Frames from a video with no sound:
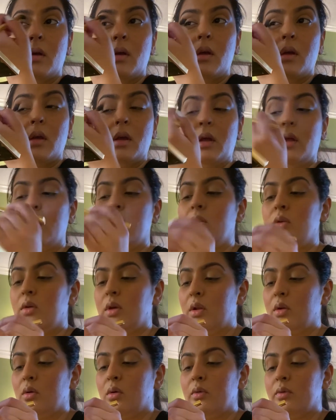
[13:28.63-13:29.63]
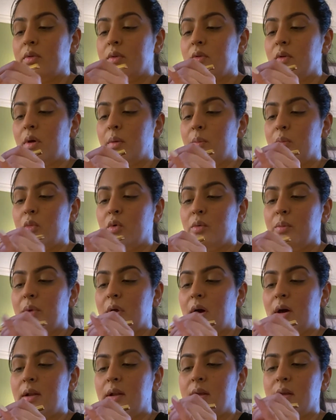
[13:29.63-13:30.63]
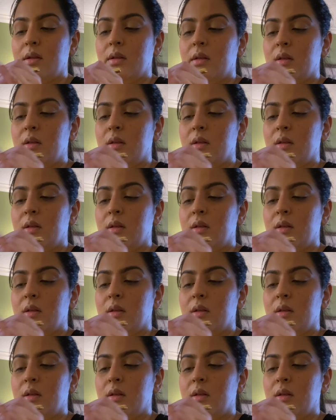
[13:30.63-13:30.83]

And you can always grab more product.